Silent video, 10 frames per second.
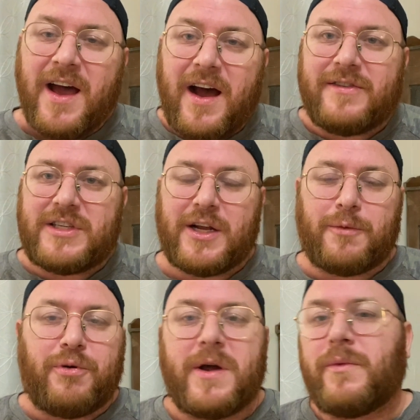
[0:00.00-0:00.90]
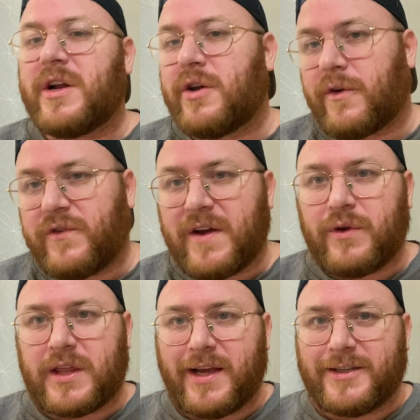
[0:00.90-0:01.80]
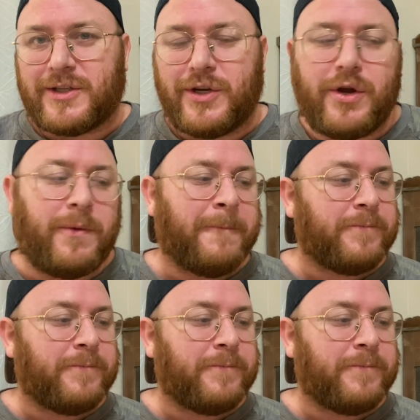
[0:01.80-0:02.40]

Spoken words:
of Cedar Point. What are your favorite things to do?